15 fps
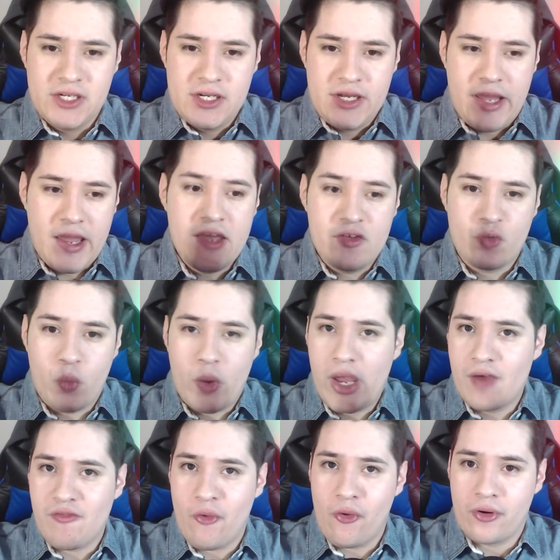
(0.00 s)
his way
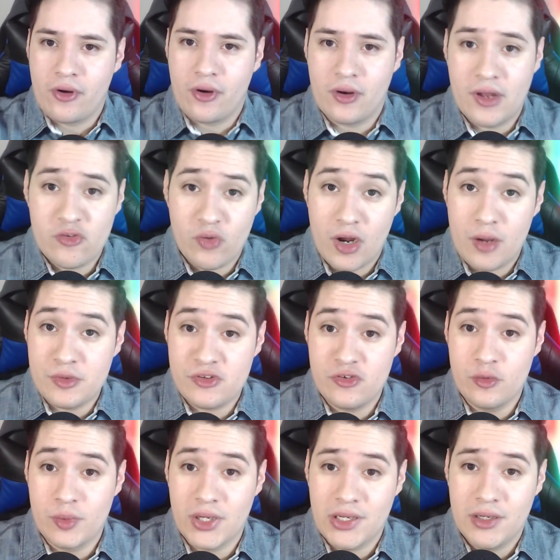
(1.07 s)
of order. That's what I'm
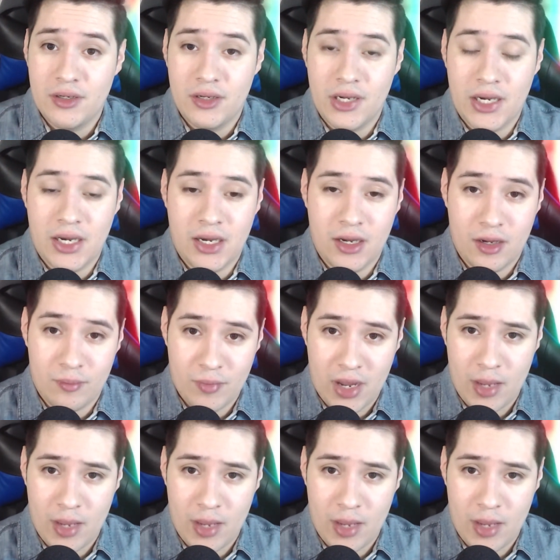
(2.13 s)
assuming. I'm